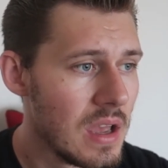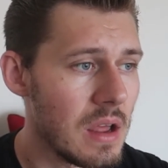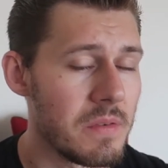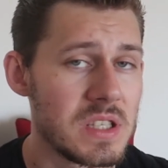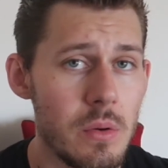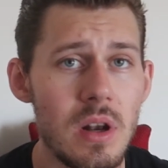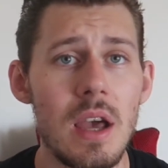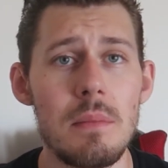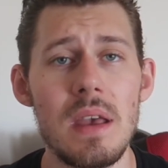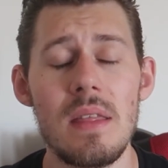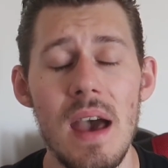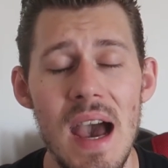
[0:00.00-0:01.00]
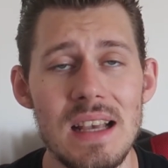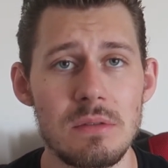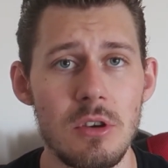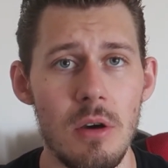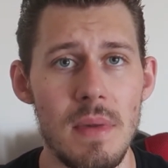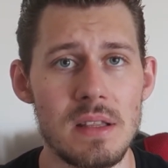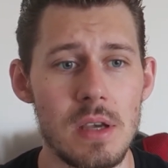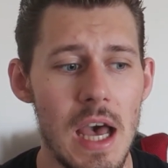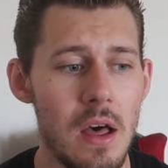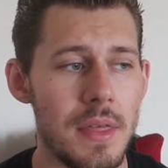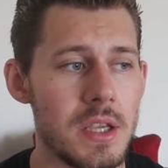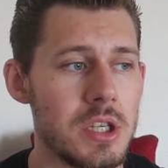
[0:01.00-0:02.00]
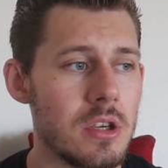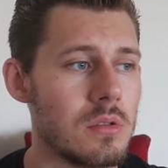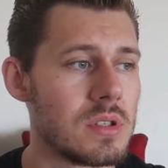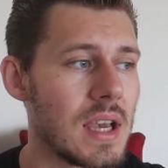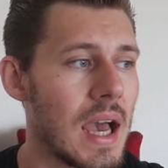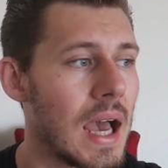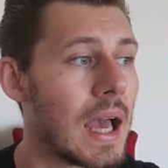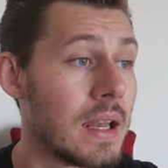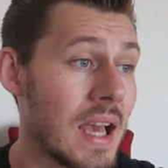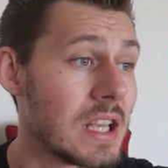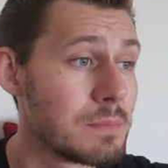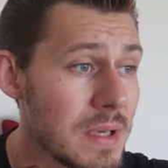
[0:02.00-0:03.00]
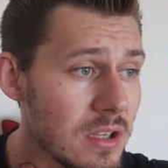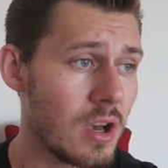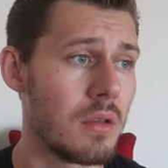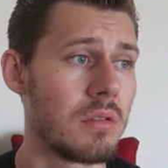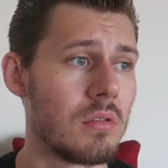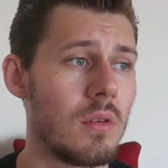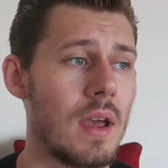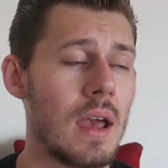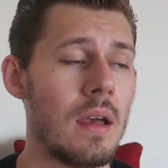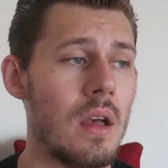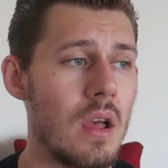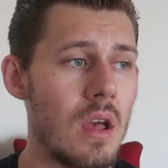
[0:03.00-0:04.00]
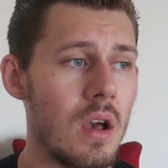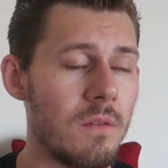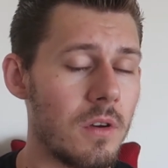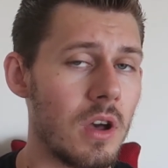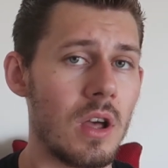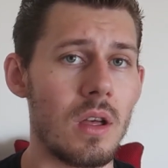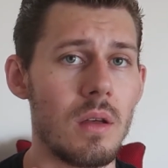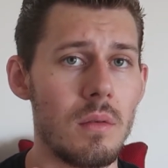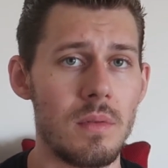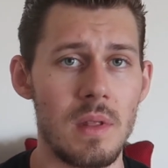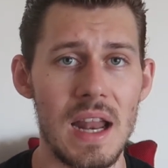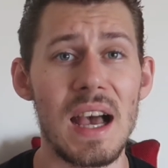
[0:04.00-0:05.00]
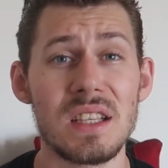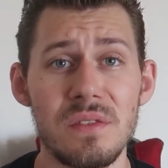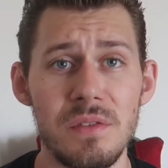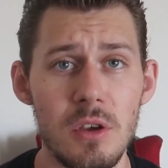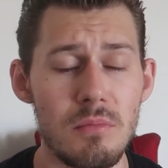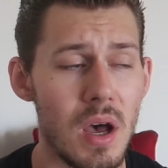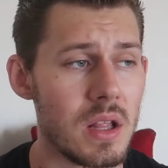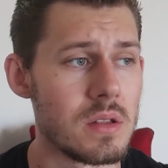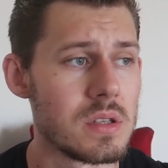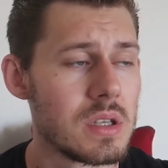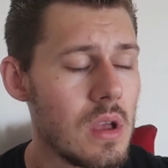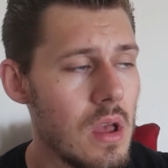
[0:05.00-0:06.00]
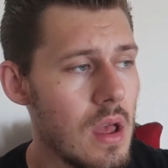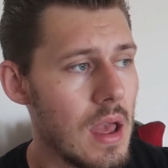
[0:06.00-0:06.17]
Now, for someone like me that has got mental health issues and has been going through it for the last few months,